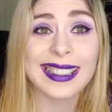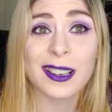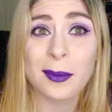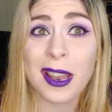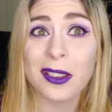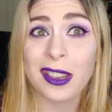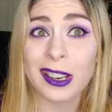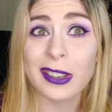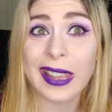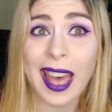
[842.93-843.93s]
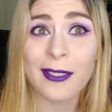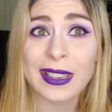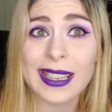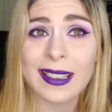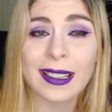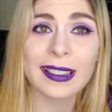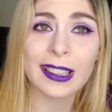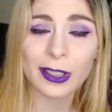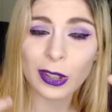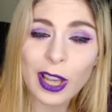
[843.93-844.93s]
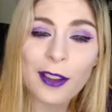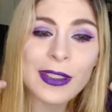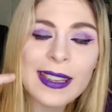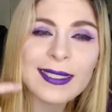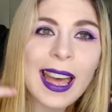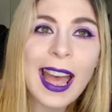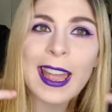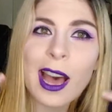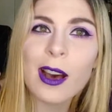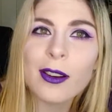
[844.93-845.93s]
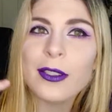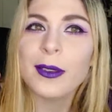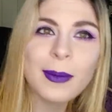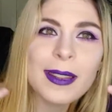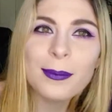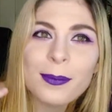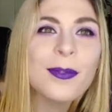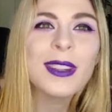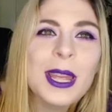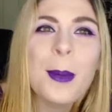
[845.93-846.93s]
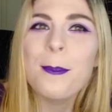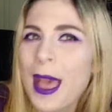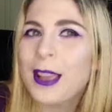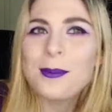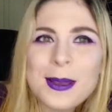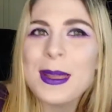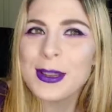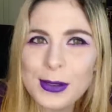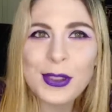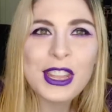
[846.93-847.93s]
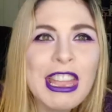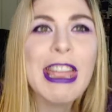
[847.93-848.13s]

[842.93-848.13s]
to get them out of the little cavity, the little cubbies that I have in my back of my mouth.